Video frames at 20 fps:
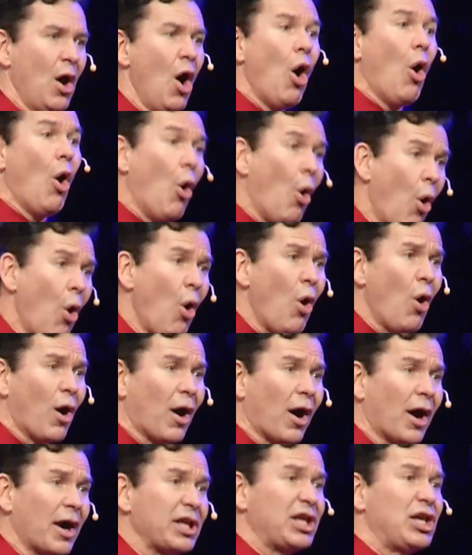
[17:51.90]

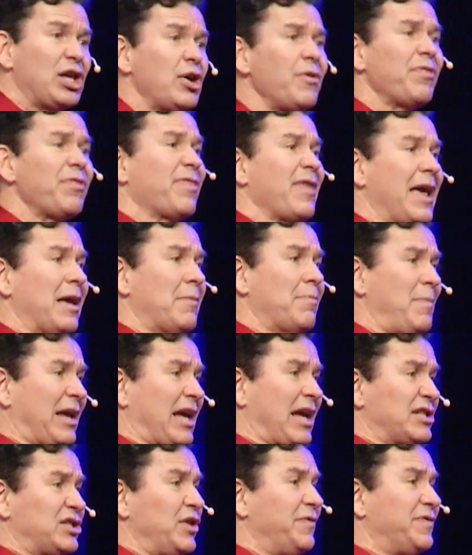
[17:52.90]
Or you think
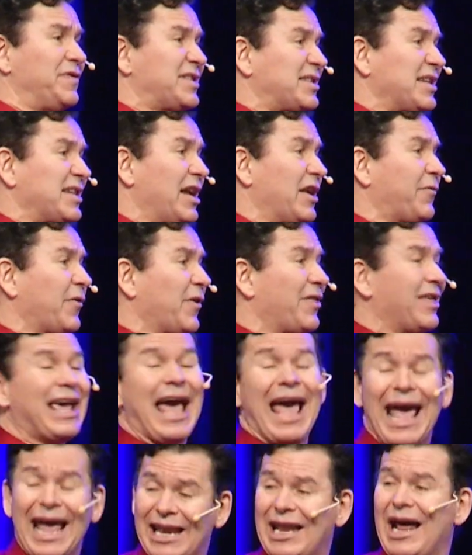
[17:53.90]
because you've sinned for the
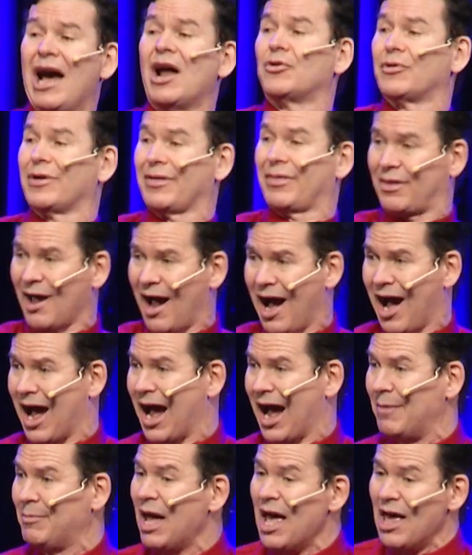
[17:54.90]
800th
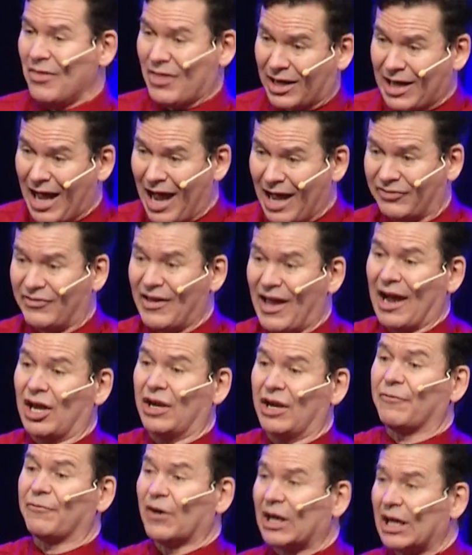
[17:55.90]
time that God's not going
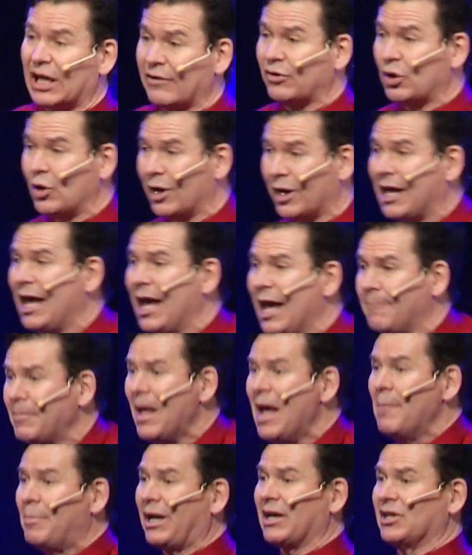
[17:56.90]
to forgive you again.
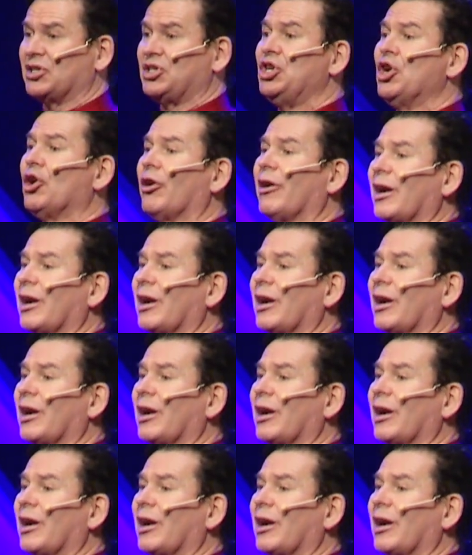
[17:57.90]
Because your